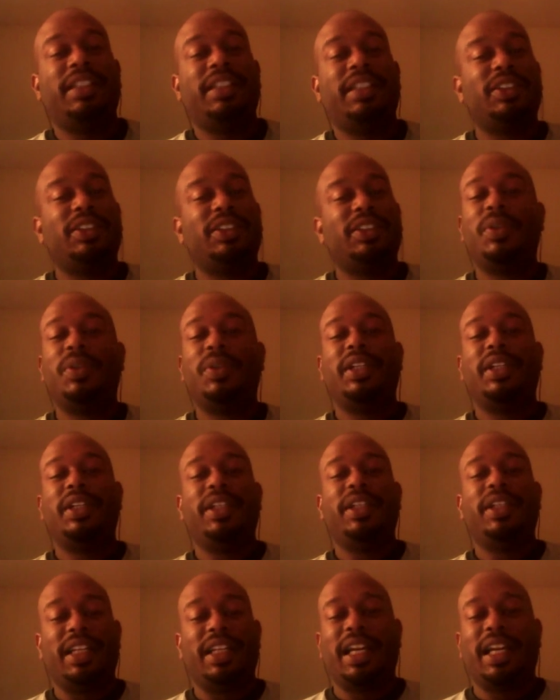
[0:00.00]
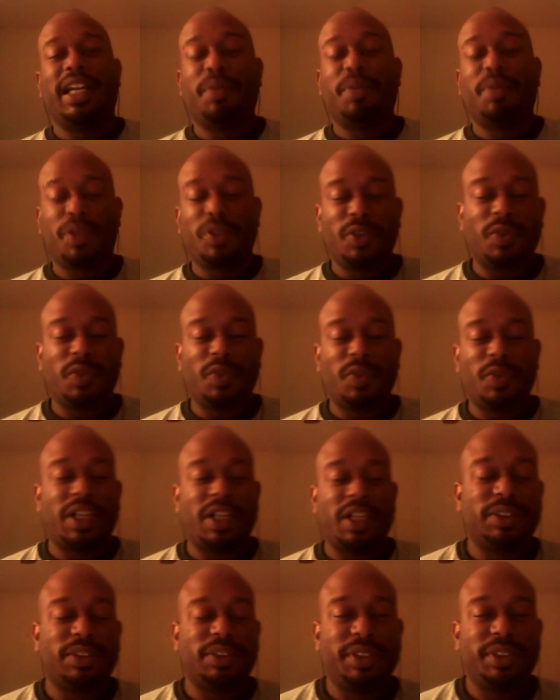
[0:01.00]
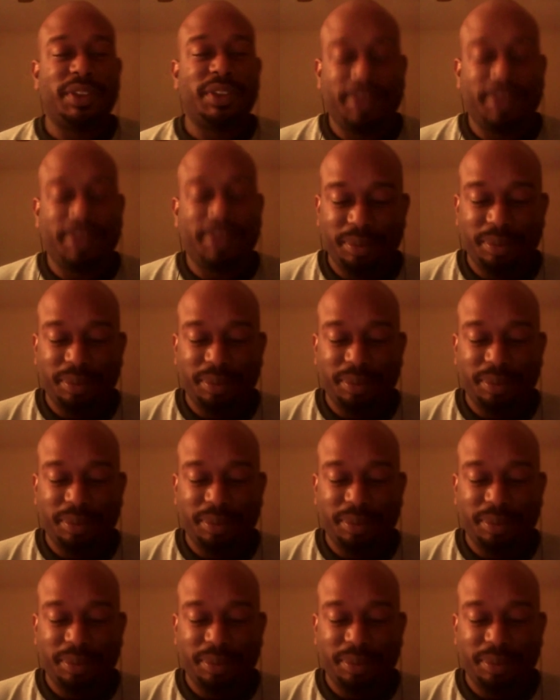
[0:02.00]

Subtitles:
So I'm going to go with Rollins on this.